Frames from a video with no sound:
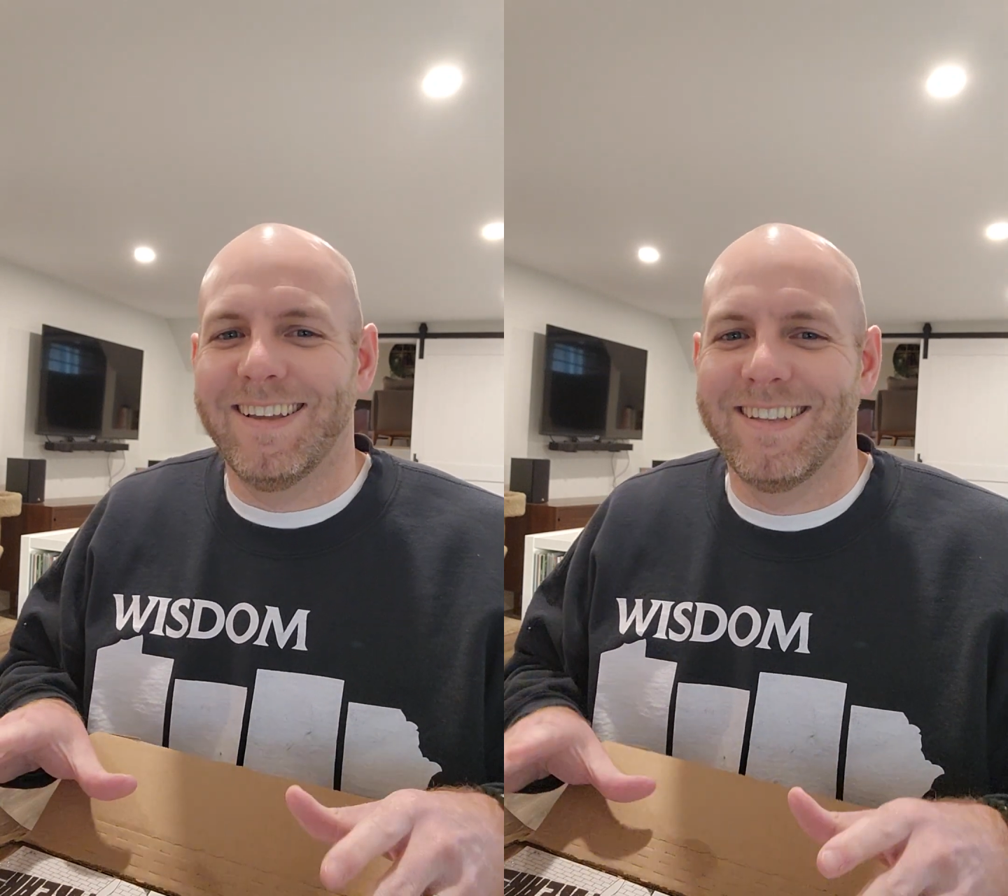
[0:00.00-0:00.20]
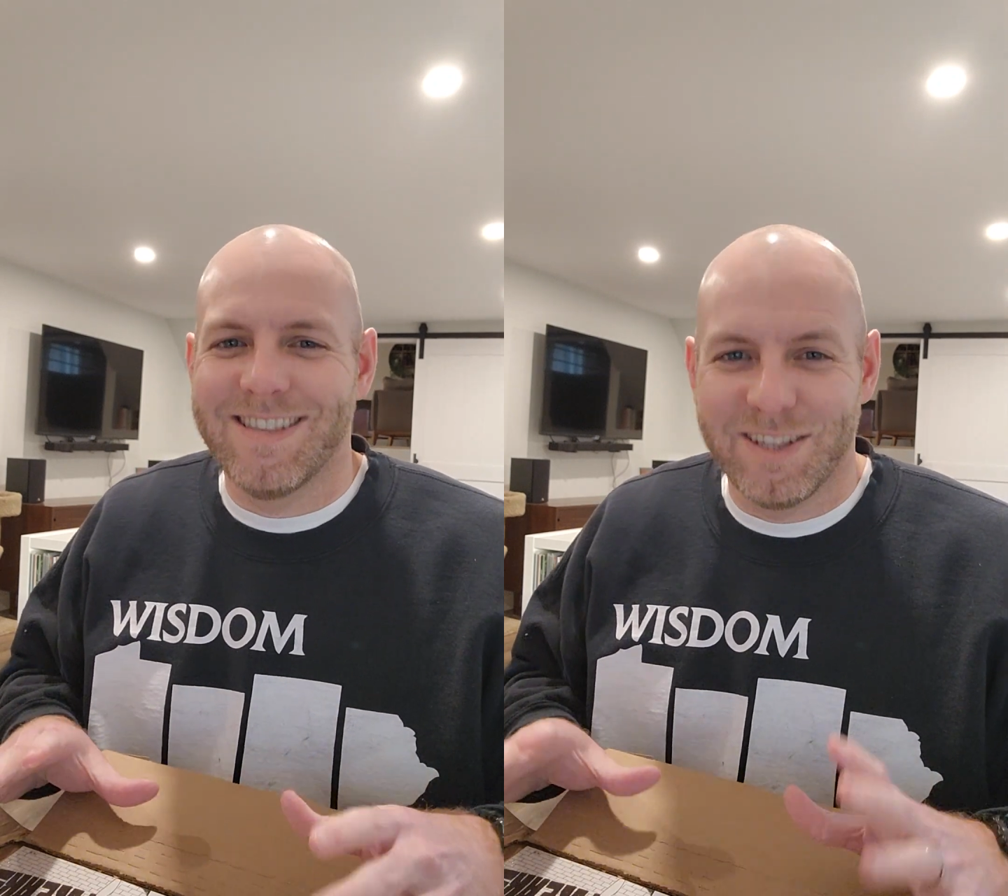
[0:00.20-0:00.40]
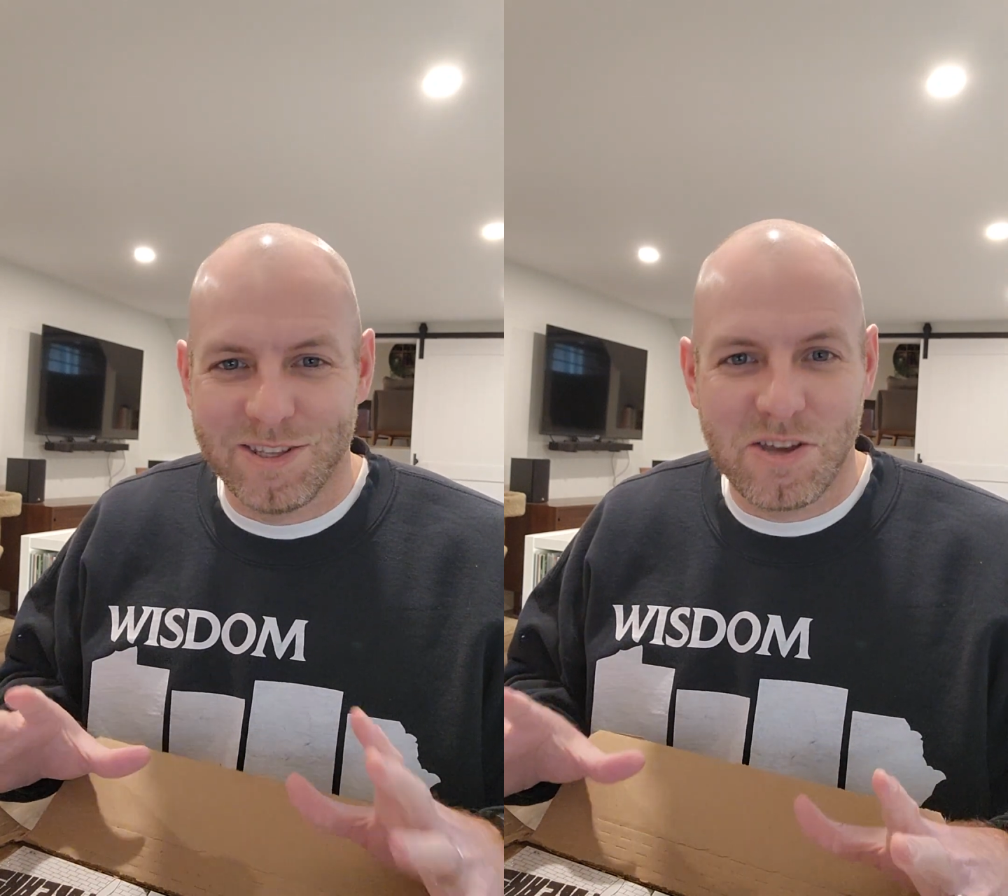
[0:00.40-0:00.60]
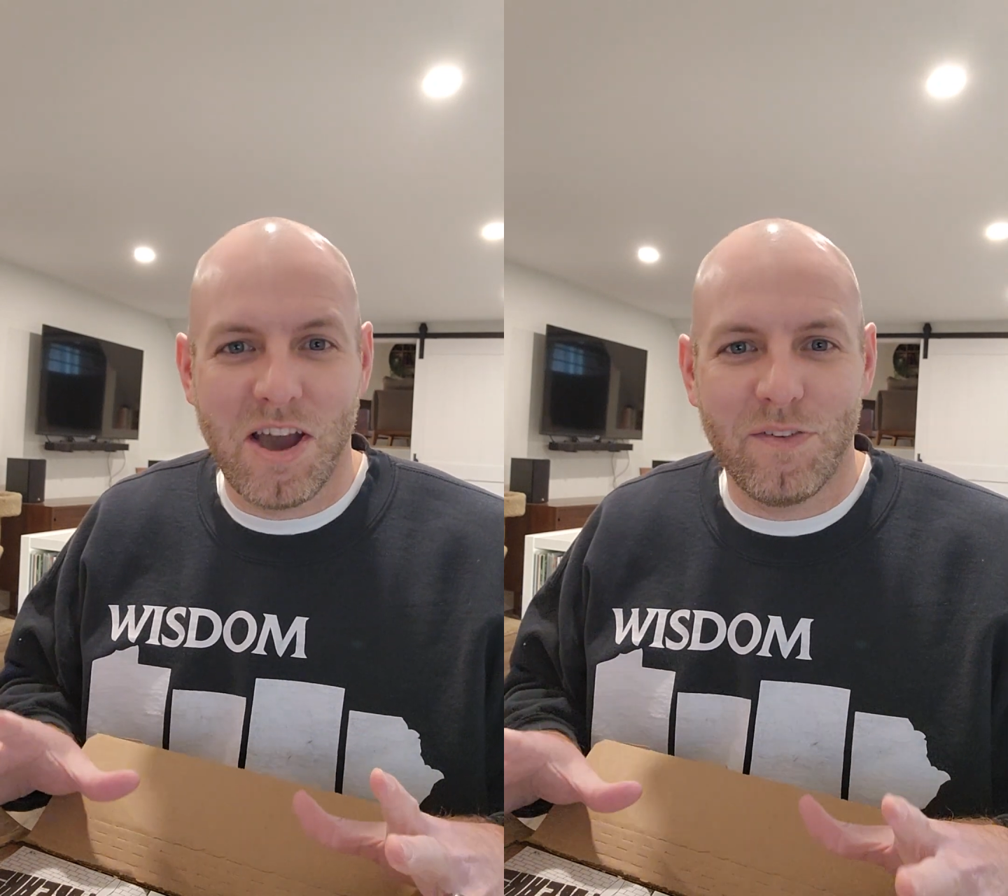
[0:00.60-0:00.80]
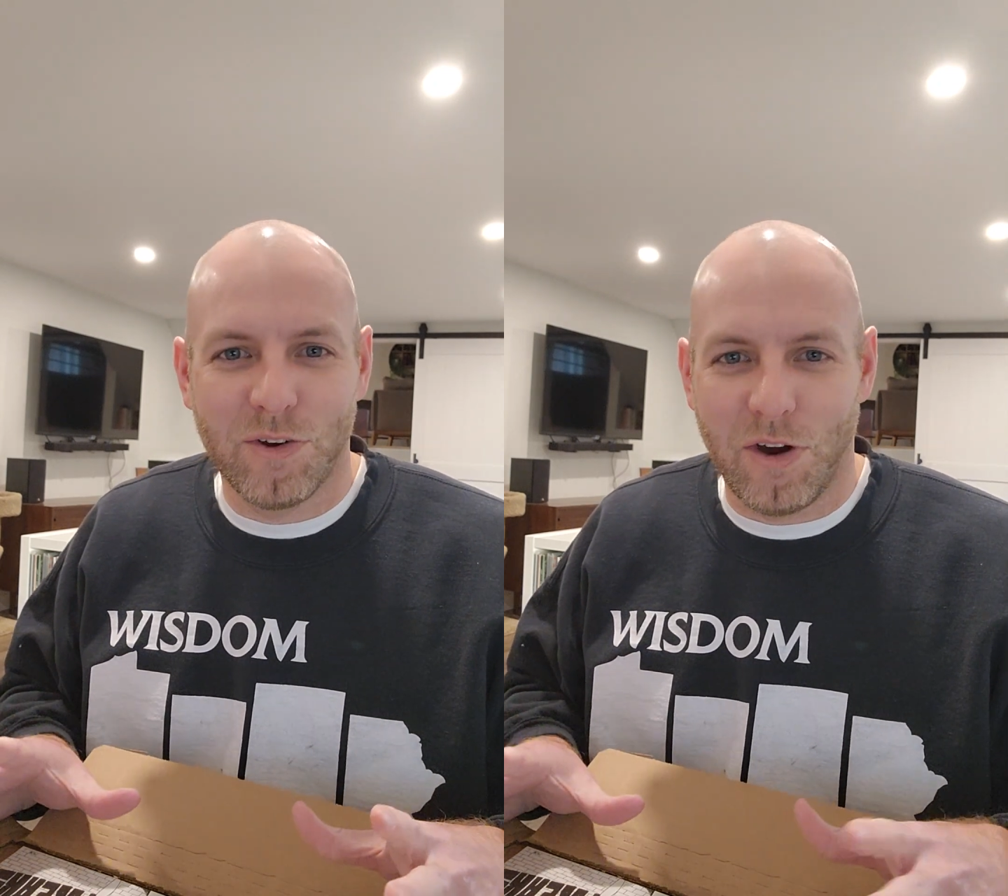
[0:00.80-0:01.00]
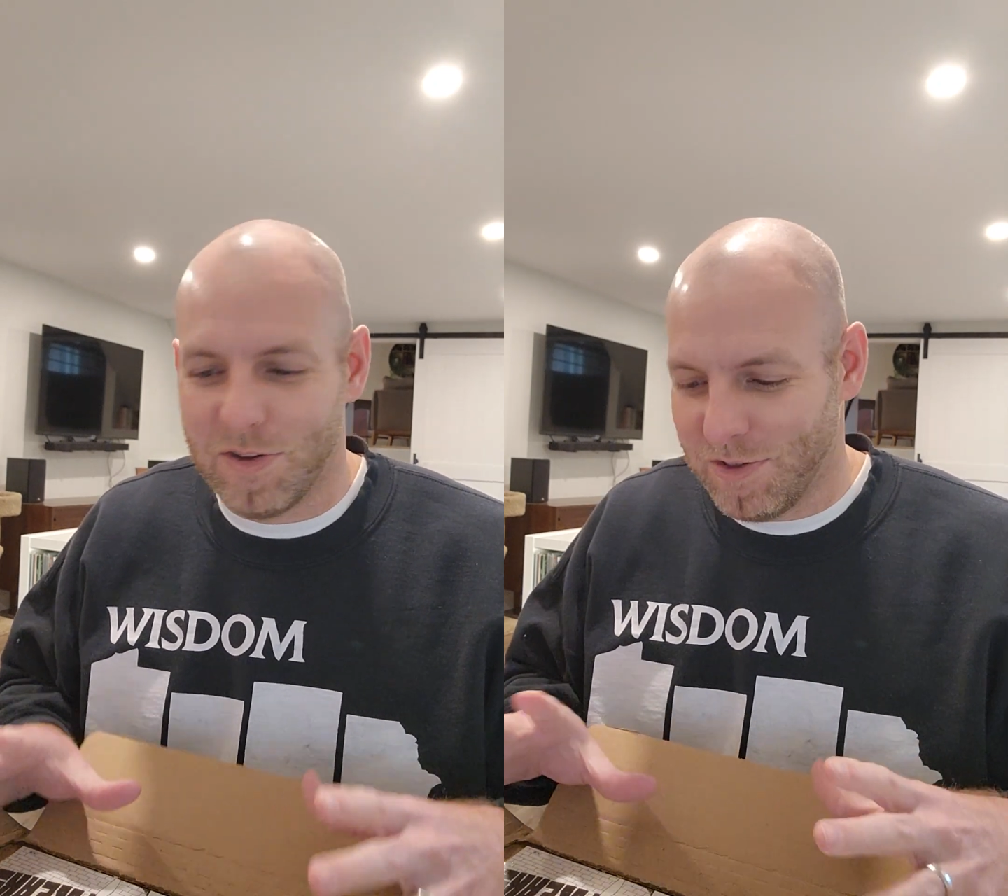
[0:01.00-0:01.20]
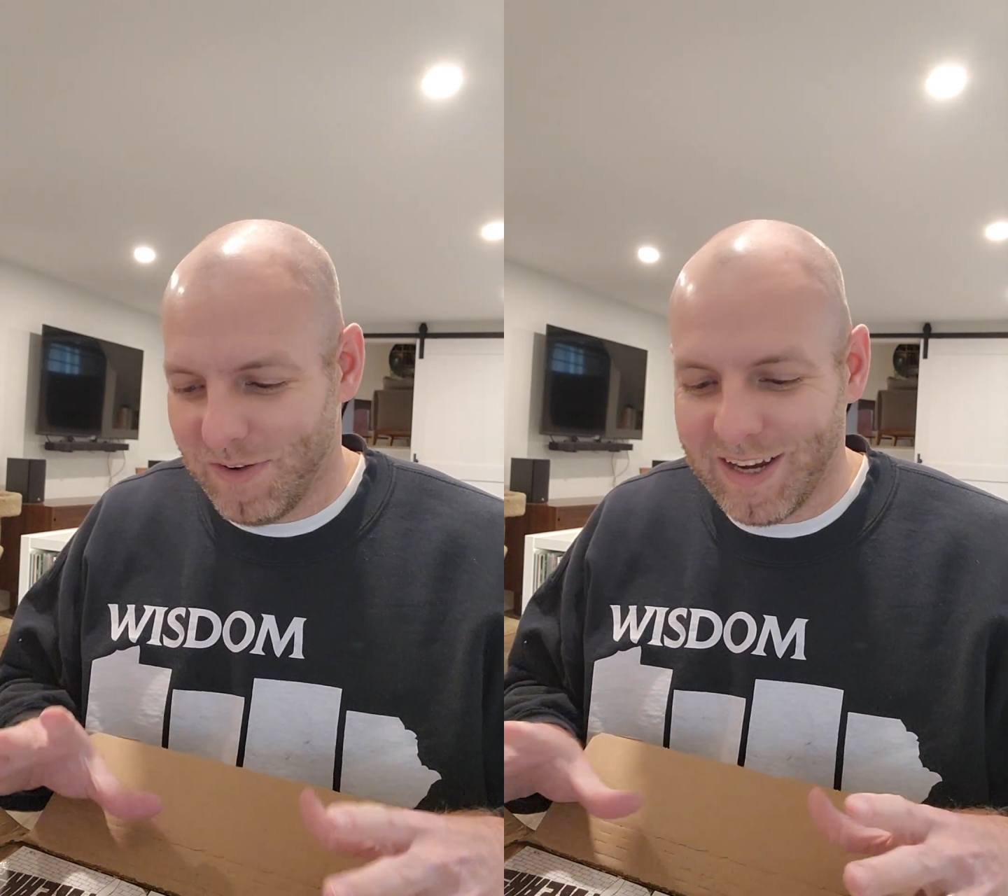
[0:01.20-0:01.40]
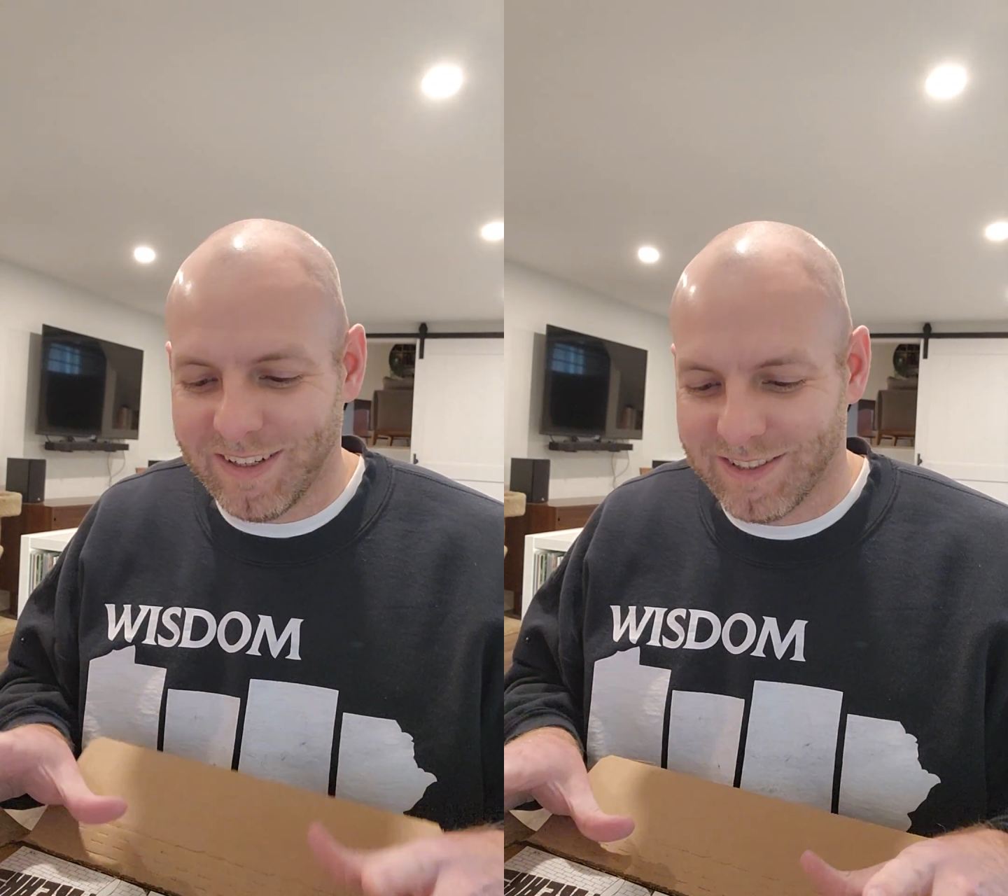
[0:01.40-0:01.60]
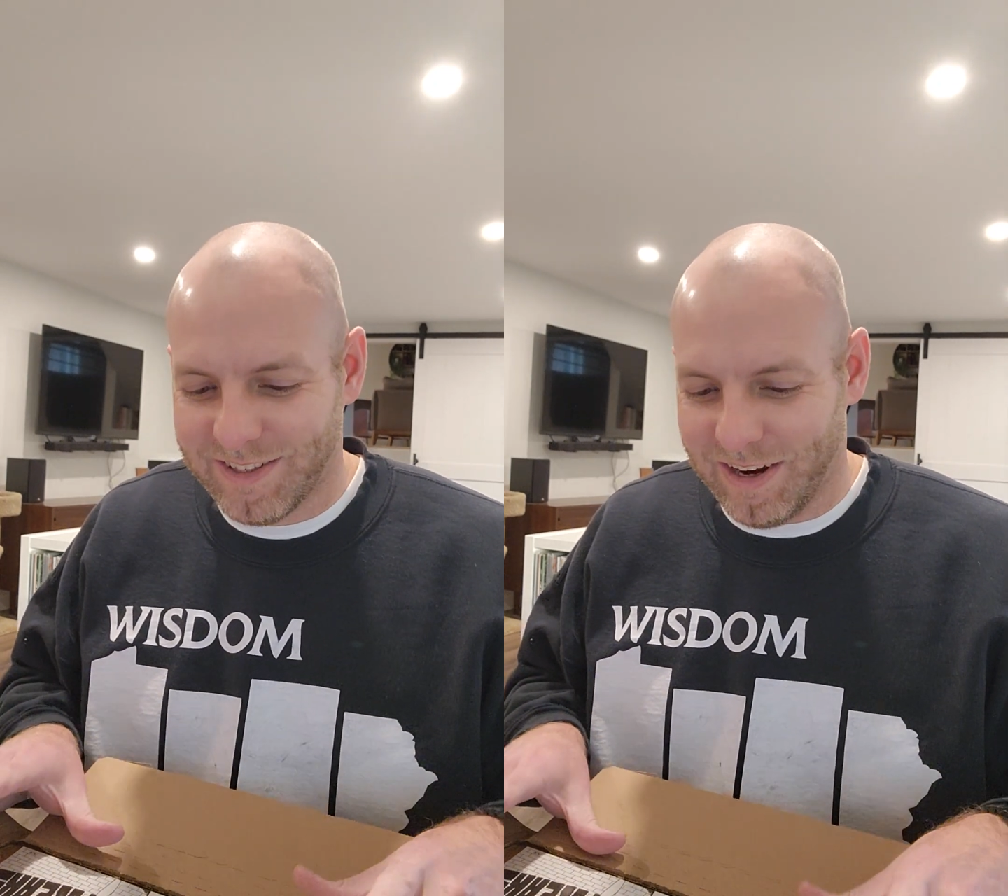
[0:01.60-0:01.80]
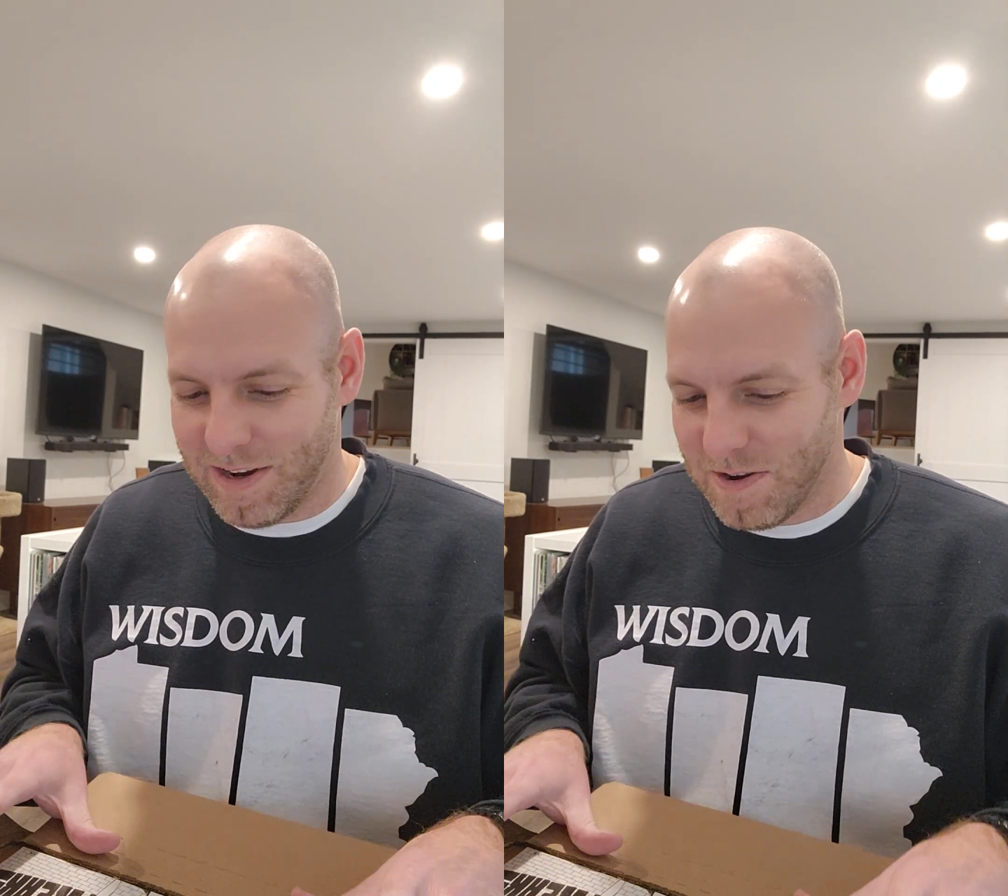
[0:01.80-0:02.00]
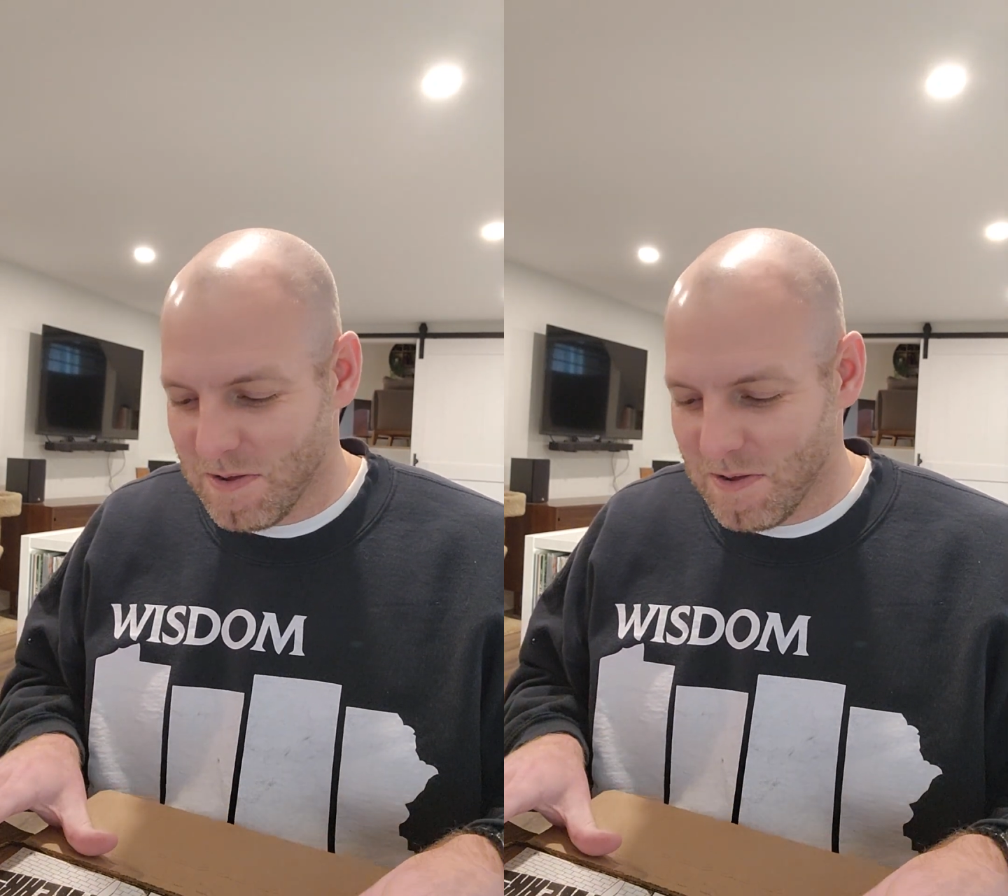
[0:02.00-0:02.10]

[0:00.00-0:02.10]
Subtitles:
The cover art, the record's great,